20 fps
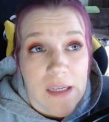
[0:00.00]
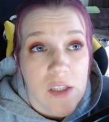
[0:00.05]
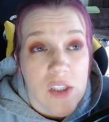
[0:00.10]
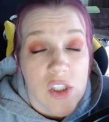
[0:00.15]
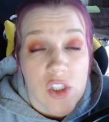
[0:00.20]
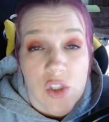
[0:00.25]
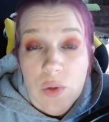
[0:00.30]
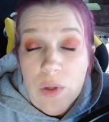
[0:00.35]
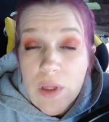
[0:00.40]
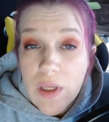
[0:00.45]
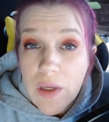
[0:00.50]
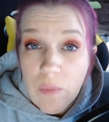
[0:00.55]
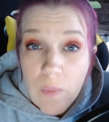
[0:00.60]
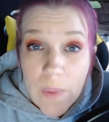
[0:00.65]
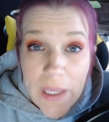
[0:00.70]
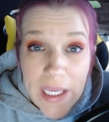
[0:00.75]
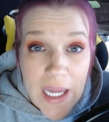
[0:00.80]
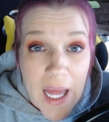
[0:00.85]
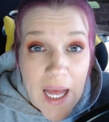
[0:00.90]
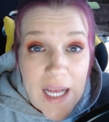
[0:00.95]
Do the
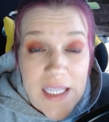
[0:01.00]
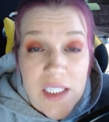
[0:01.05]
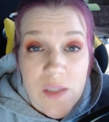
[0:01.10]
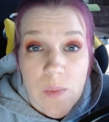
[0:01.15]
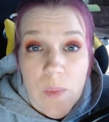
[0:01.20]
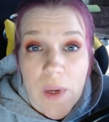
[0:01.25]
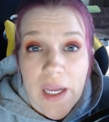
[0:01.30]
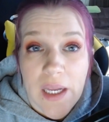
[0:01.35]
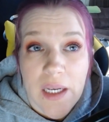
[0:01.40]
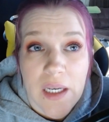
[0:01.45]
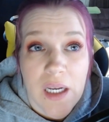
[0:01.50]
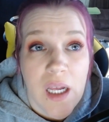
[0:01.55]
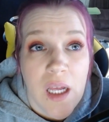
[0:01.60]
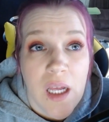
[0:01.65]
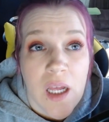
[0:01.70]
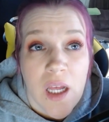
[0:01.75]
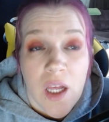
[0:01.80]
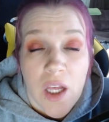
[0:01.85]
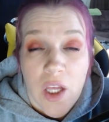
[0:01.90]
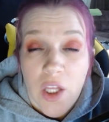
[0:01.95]
relines when
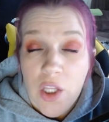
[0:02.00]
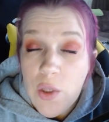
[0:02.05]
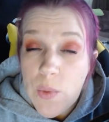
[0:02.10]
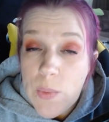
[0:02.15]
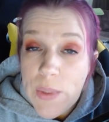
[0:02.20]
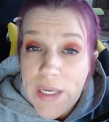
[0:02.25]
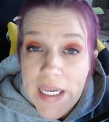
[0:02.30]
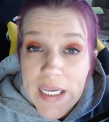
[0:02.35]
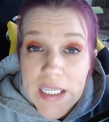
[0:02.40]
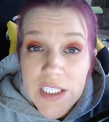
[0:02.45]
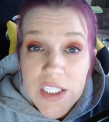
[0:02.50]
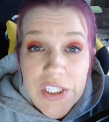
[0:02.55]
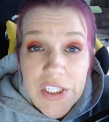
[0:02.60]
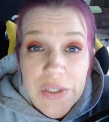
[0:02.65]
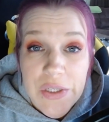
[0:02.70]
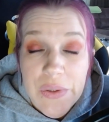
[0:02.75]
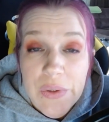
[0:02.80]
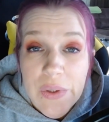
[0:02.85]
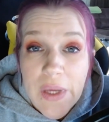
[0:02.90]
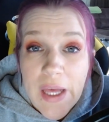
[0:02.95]
you need
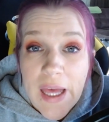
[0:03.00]
to,